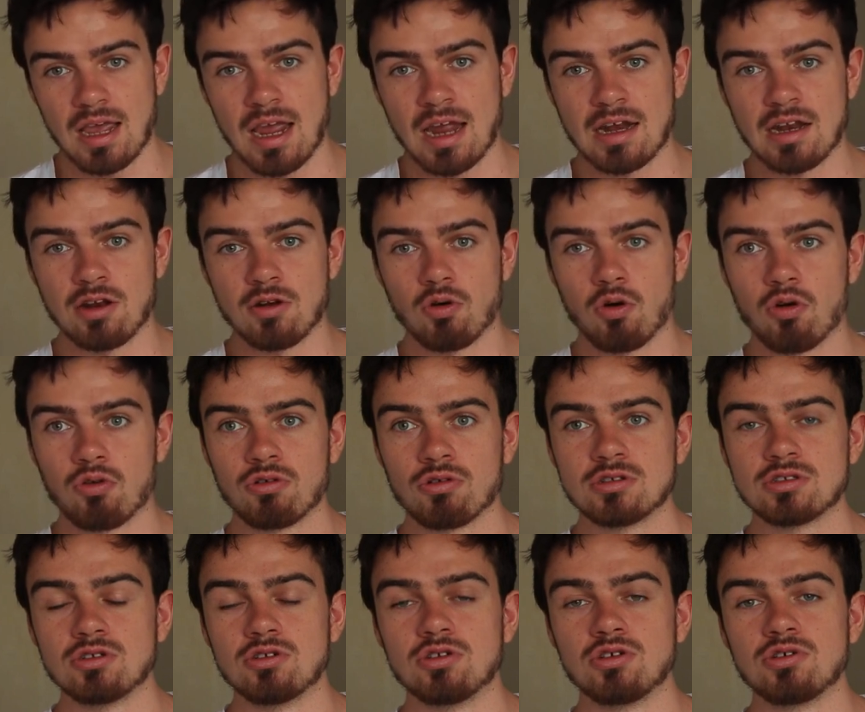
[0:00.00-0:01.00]
And in order
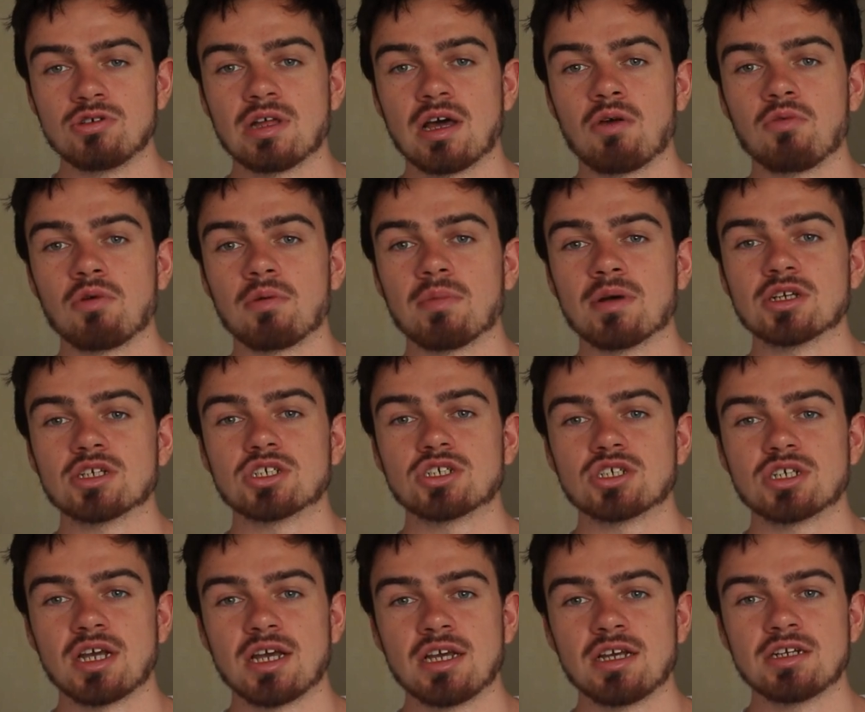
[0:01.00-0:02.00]
to do that, we must
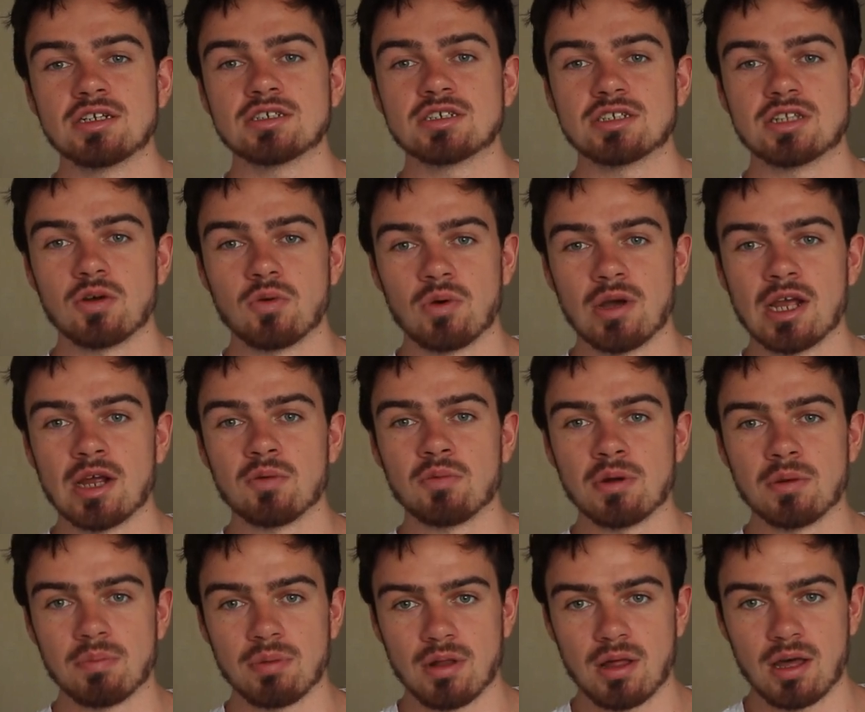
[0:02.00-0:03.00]
change the way
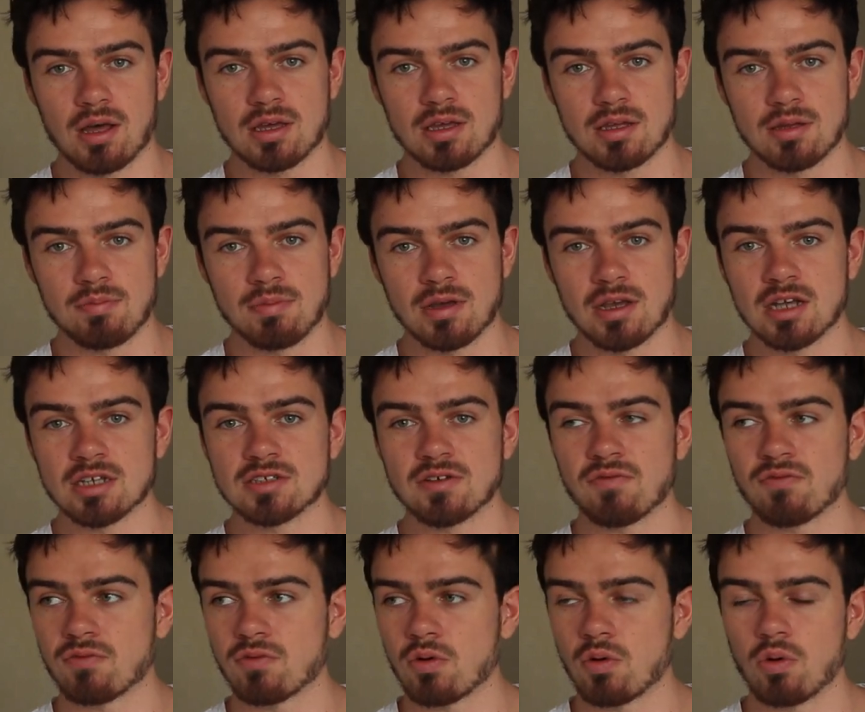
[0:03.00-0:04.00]
we block, because
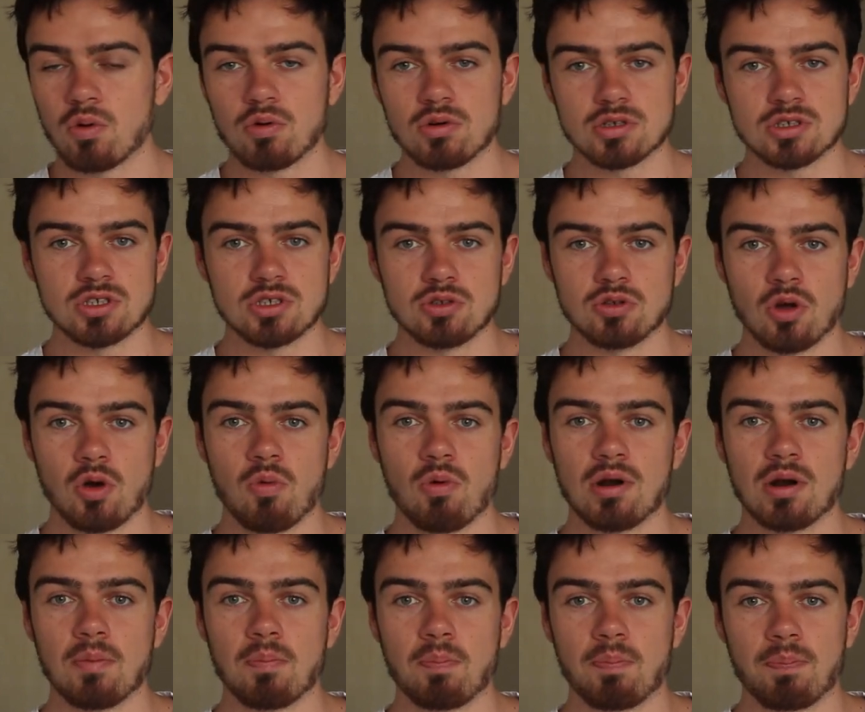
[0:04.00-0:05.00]
of course you don't
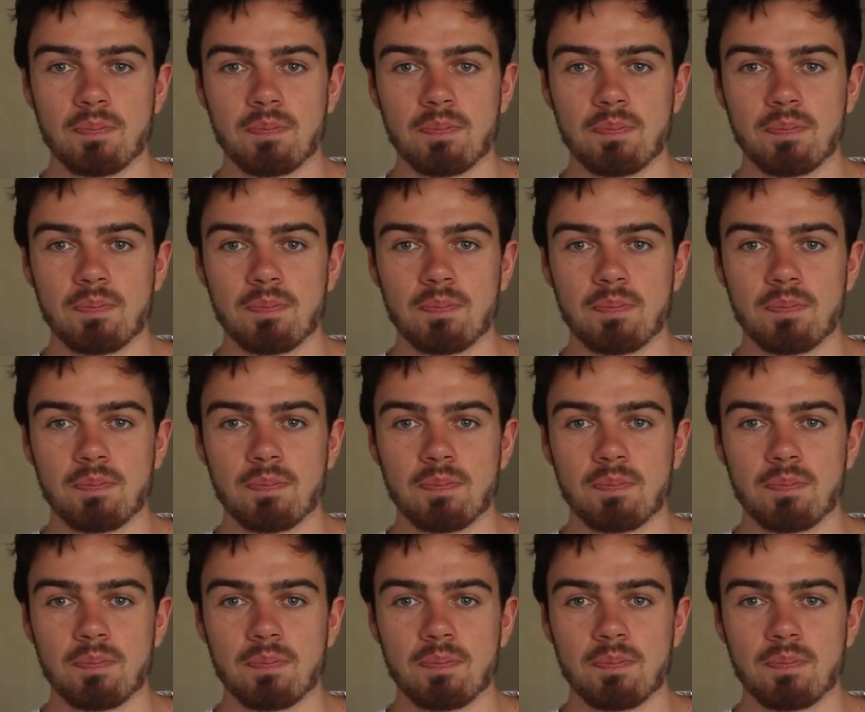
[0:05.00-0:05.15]
want to